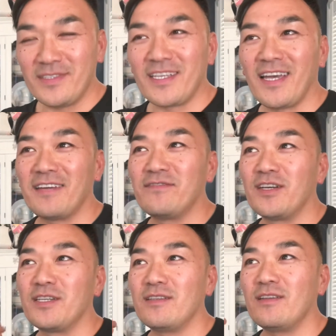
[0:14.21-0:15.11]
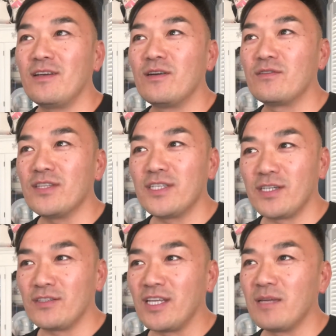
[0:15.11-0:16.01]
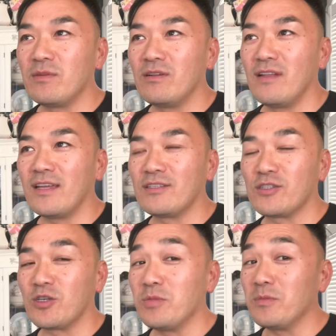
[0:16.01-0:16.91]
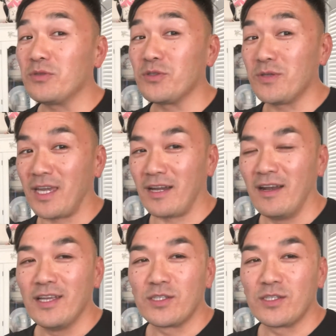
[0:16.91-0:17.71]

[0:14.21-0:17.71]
to have fun over the dinner table, and to show people you care.